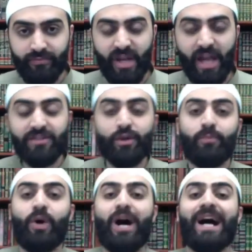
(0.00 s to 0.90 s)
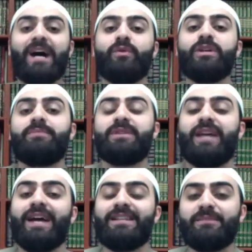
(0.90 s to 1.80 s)
And so Muawiyah
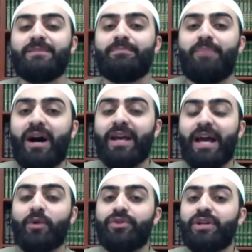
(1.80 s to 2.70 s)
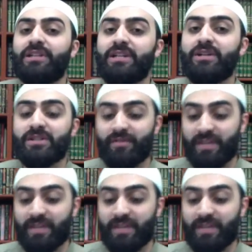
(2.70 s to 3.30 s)
began to buy out the leaders of